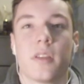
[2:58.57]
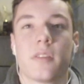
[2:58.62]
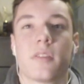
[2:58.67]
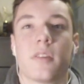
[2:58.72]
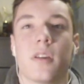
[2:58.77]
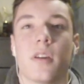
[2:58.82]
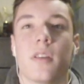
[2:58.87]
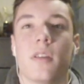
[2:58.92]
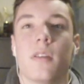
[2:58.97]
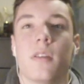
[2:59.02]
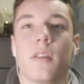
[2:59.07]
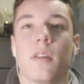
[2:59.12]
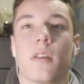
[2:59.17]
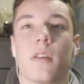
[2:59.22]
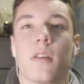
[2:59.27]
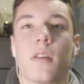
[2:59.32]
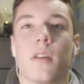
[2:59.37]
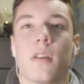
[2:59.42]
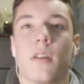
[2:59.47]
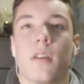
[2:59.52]
that's good.
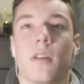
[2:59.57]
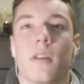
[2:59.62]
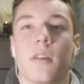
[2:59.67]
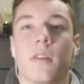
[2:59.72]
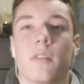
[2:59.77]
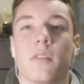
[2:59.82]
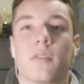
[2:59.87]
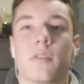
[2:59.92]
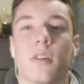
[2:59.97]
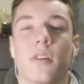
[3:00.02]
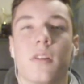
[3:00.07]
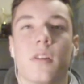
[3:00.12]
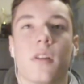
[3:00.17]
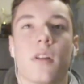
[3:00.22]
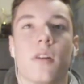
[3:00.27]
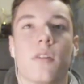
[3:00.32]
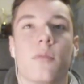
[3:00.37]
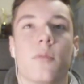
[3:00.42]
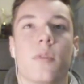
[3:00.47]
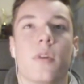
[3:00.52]
Starting it
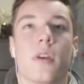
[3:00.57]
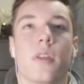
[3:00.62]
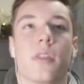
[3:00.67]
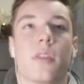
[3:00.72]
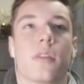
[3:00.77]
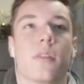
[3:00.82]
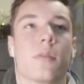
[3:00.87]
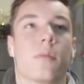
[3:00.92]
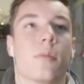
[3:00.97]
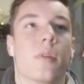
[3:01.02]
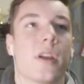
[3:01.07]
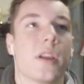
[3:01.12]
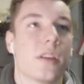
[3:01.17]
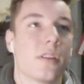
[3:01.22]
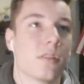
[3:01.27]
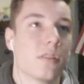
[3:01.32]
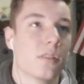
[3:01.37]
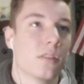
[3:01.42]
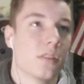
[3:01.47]
off with regular